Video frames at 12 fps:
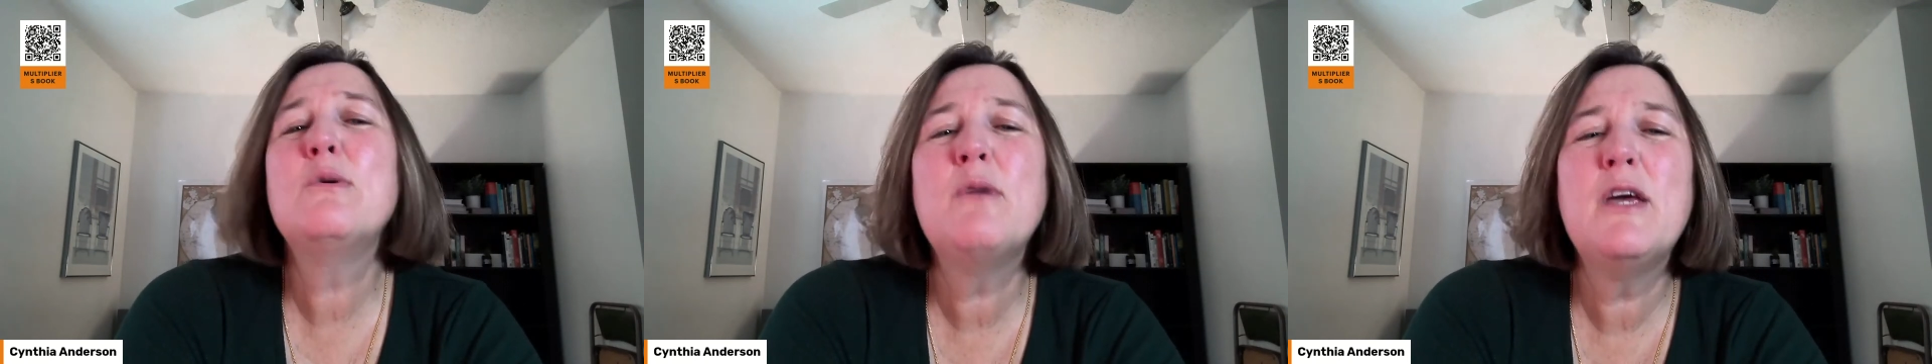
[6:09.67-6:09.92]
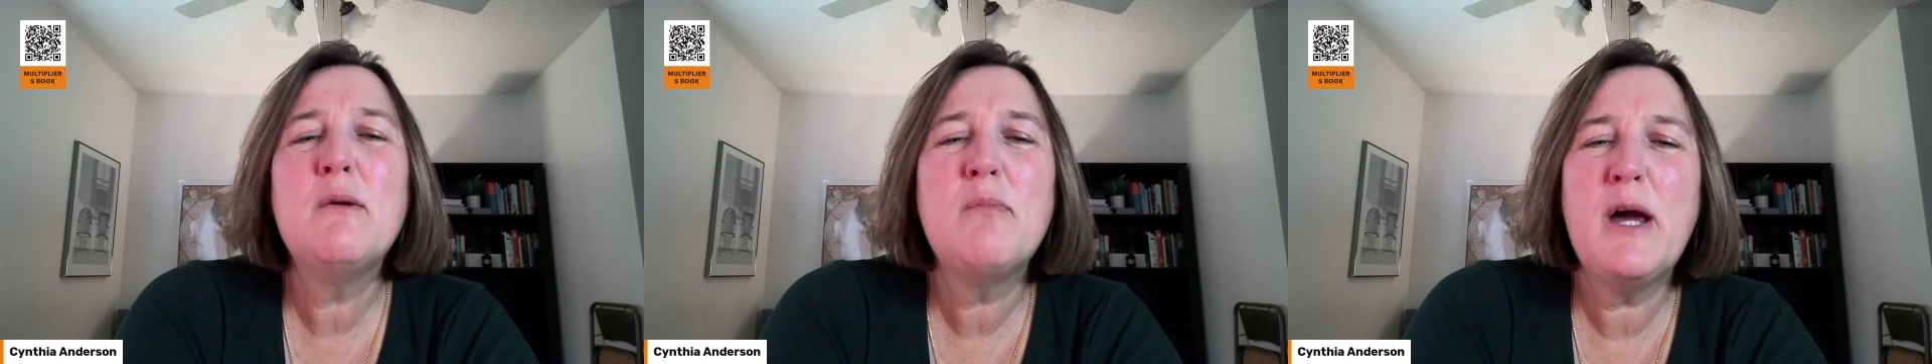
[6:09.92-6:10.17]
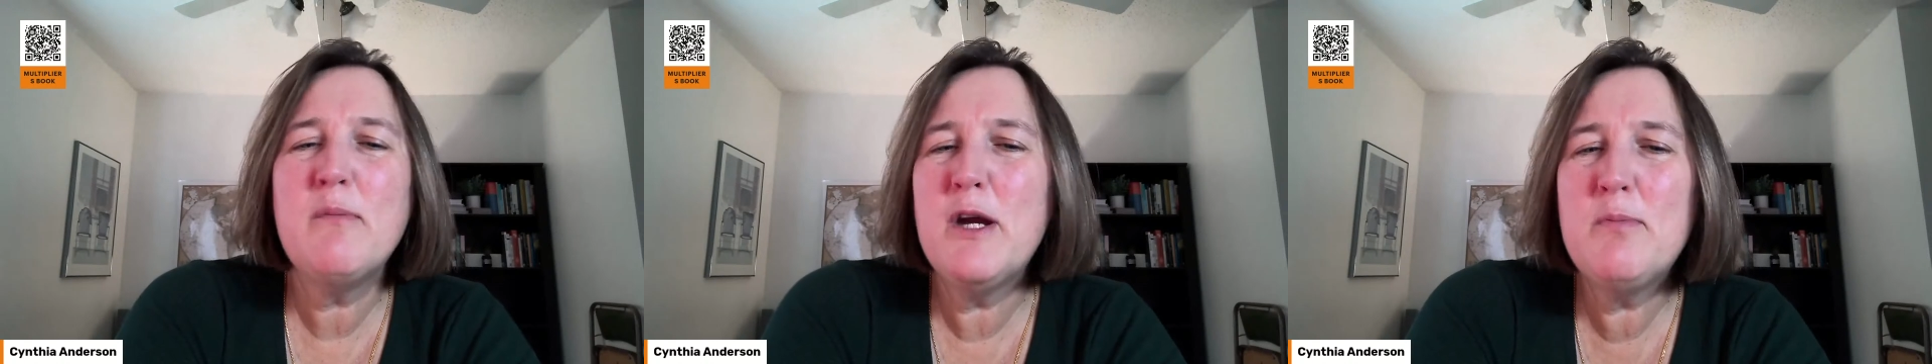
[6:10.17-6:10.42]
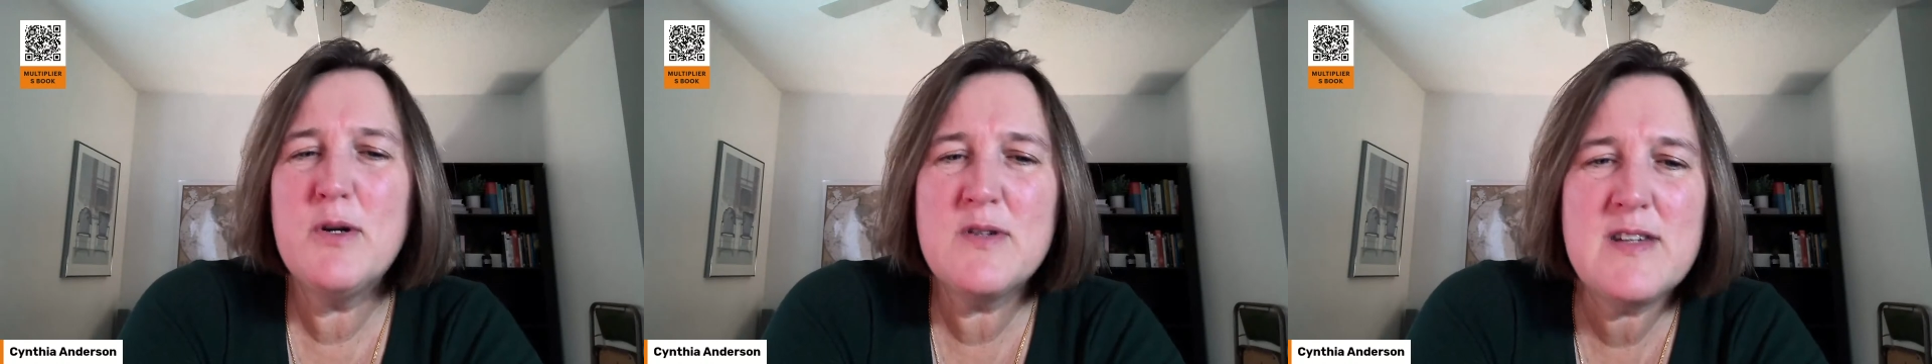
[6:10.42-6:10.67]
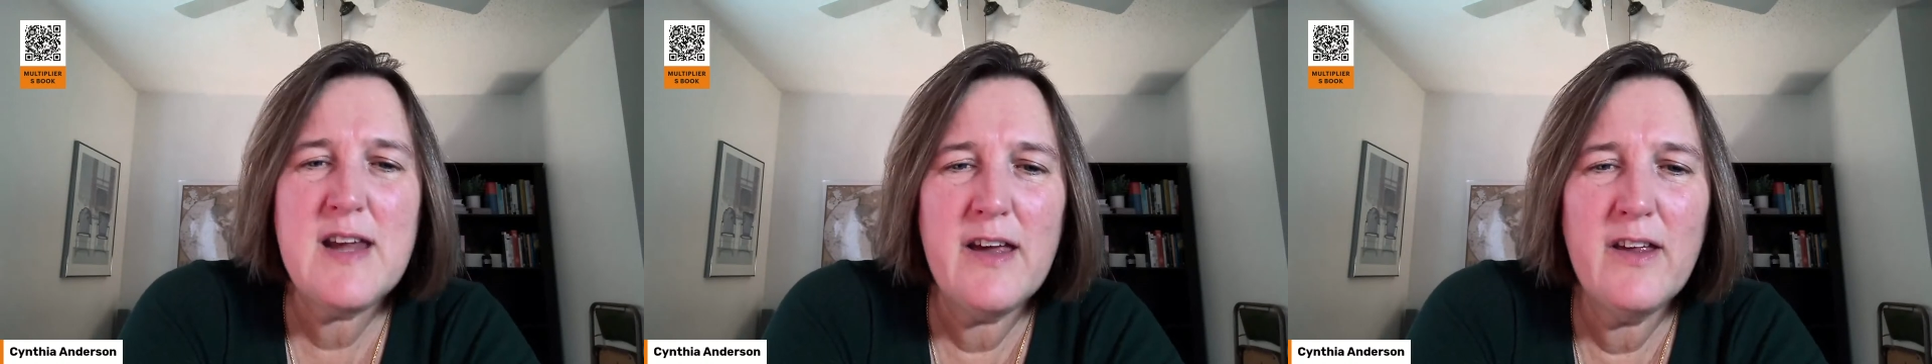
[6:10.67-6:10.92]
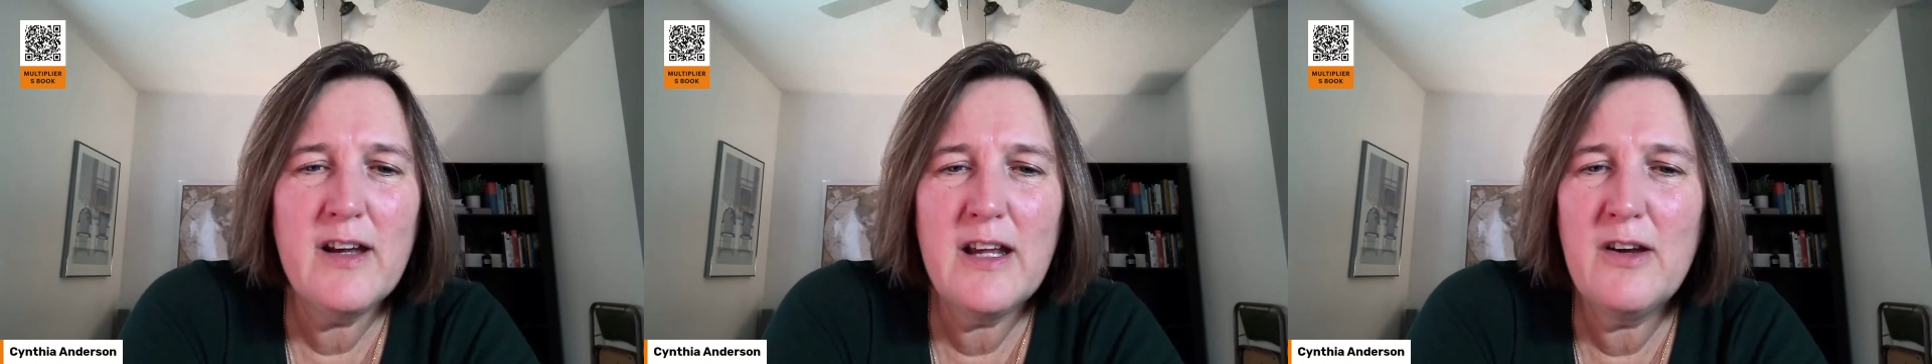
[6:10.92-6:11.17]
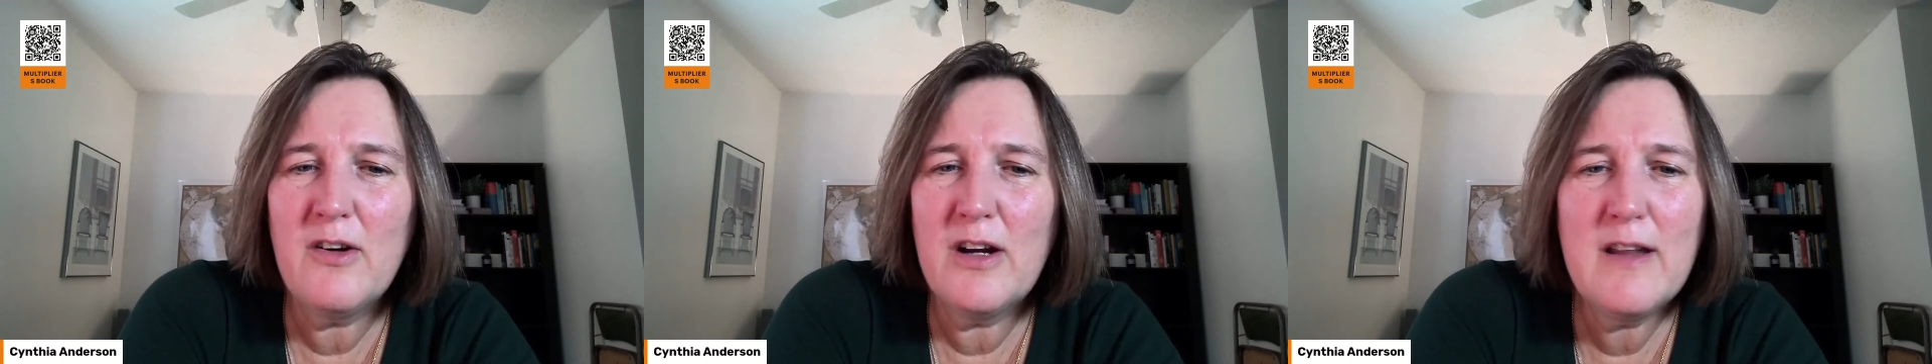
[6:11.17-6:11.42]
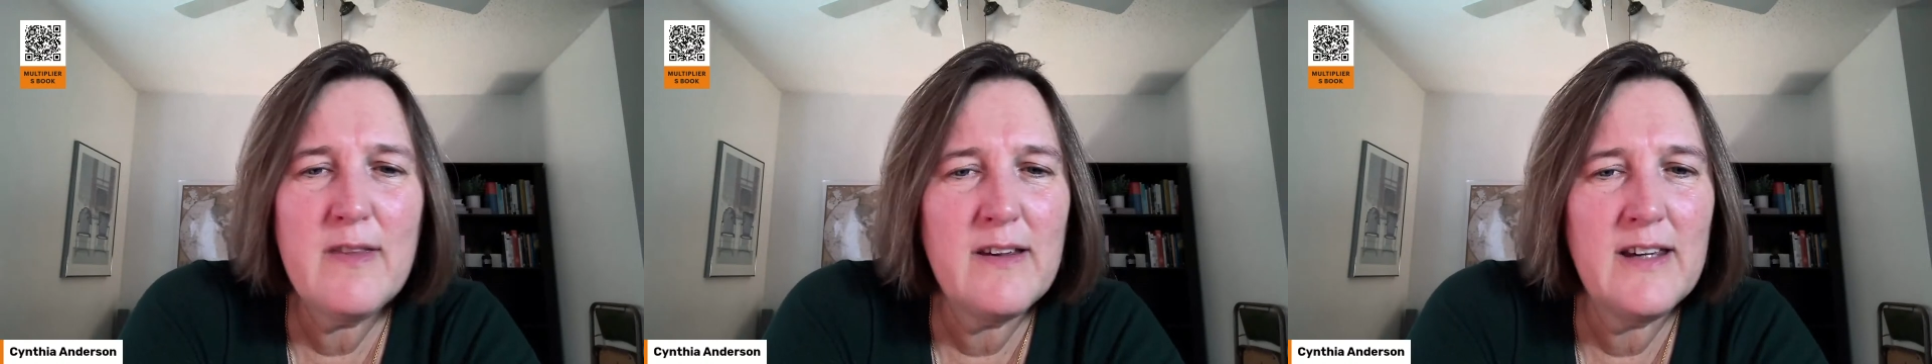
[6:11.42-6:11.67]
me by my personality or
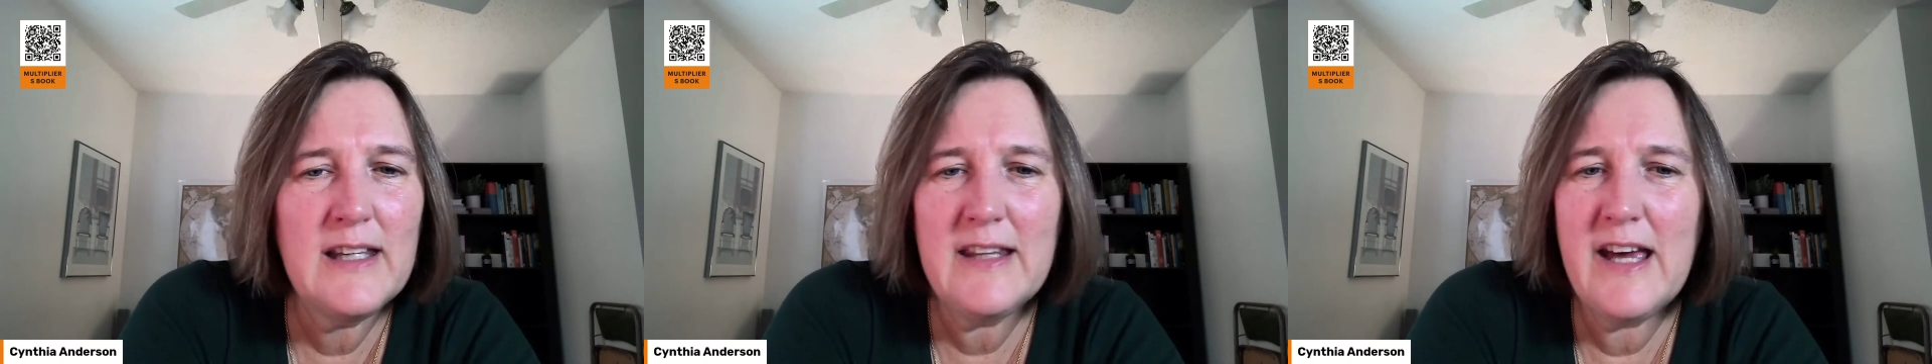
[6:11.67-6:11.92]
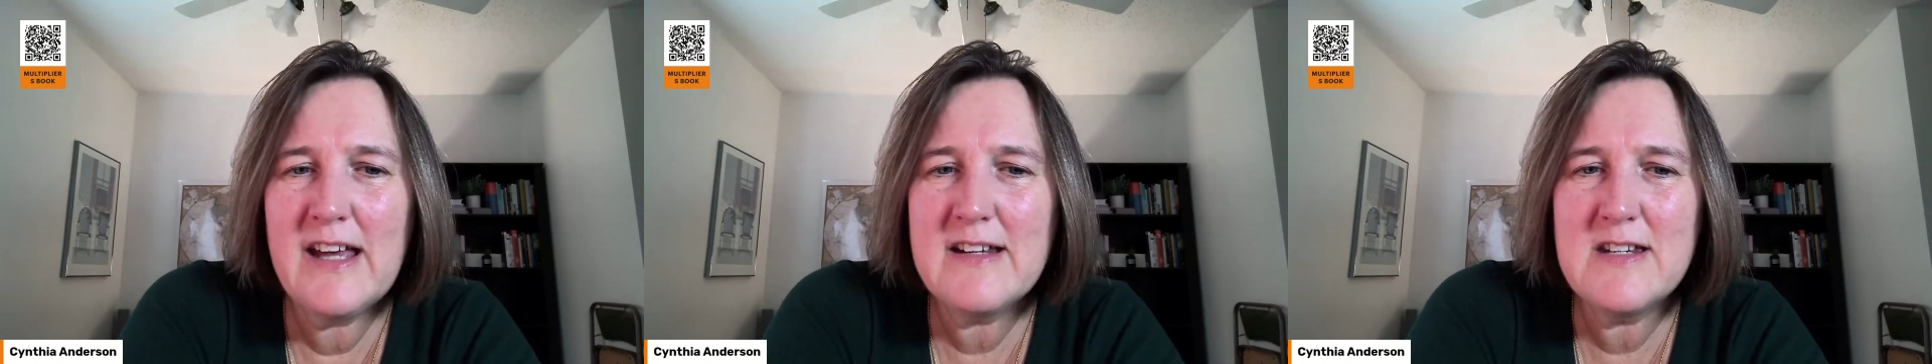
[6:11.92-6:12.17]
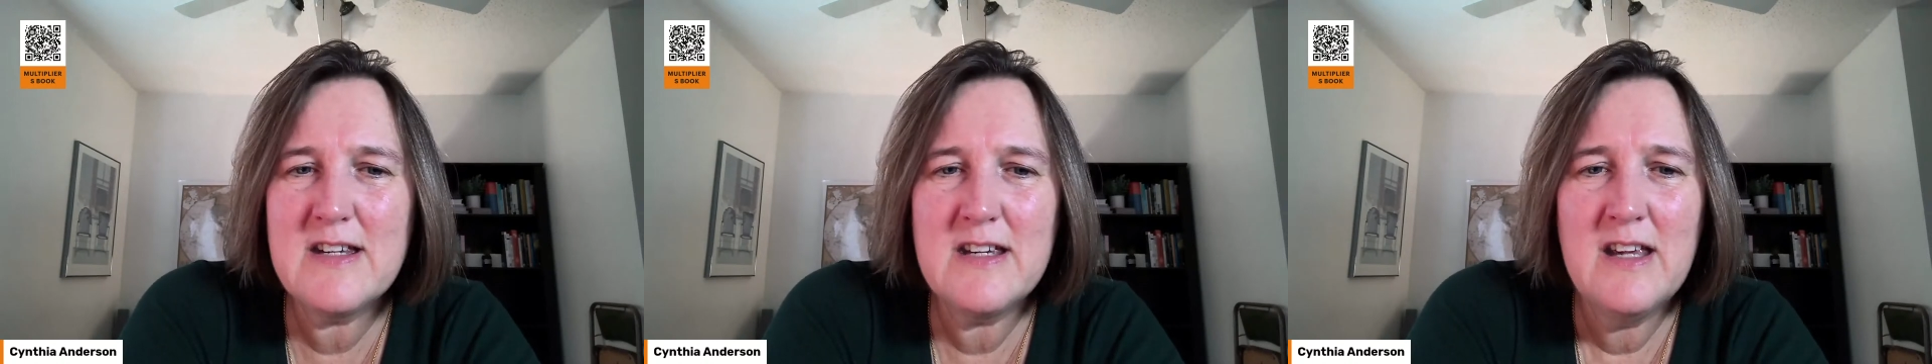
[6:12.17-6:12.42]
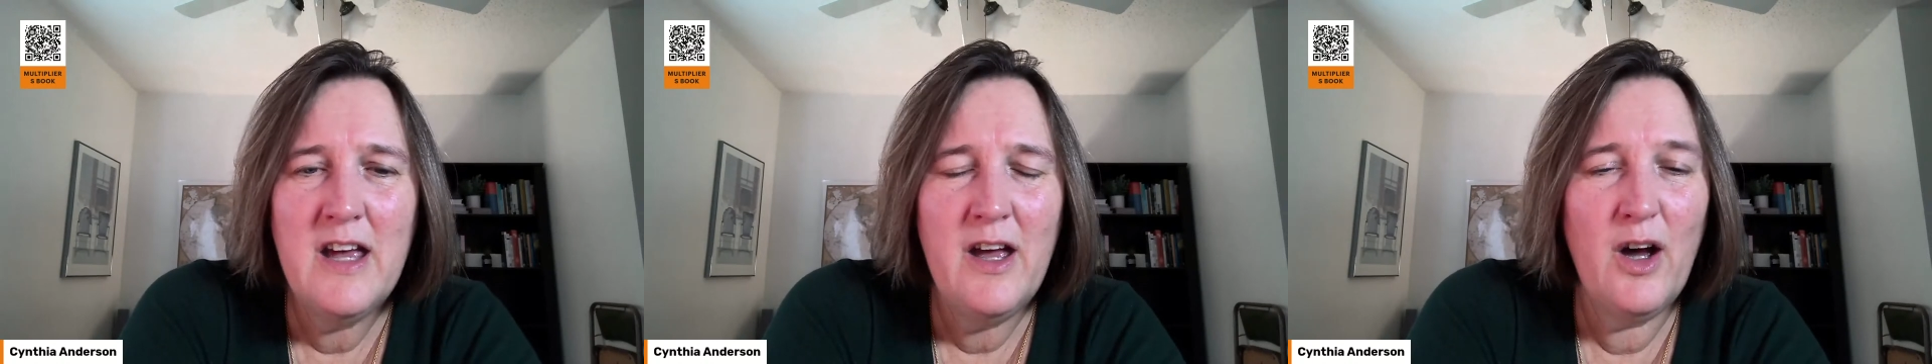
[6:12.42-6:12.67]
anything like that to